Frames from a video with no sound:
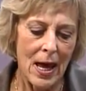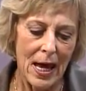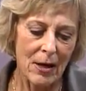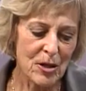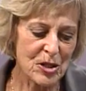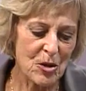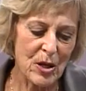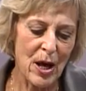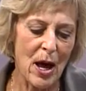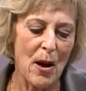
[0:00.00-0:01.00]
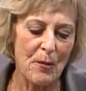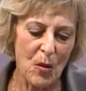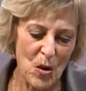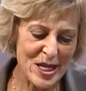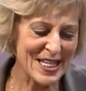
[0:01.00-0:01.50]
Arizona
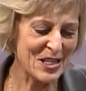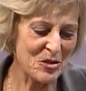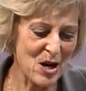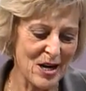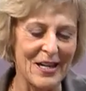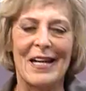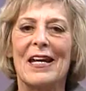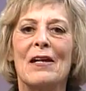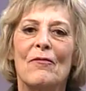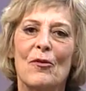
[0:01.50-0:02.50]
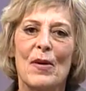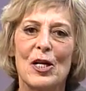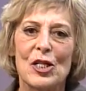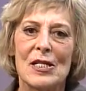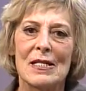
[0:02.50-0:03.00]
Poison, Drug, and
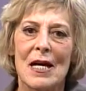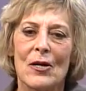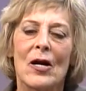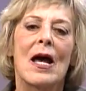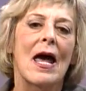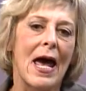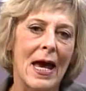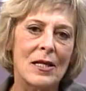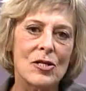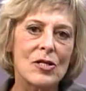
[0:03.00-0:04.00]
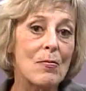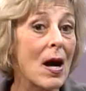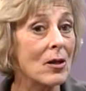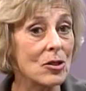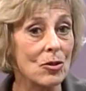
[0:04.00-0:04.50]
Information Center answers
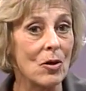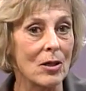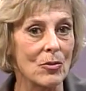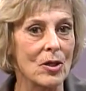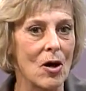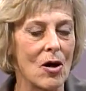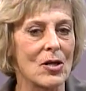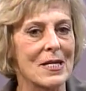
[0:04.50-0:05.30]
about 200 calls.